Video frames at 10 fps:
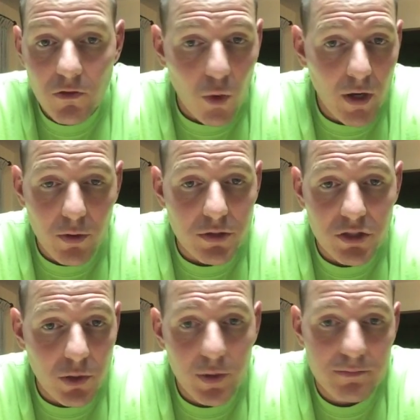Do I always
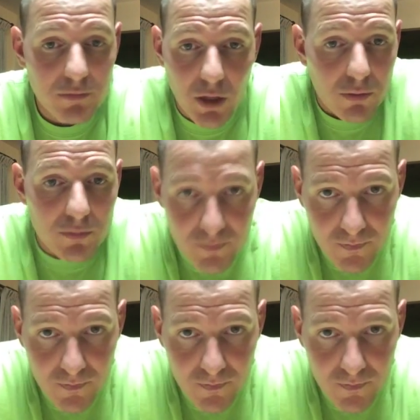show it? No.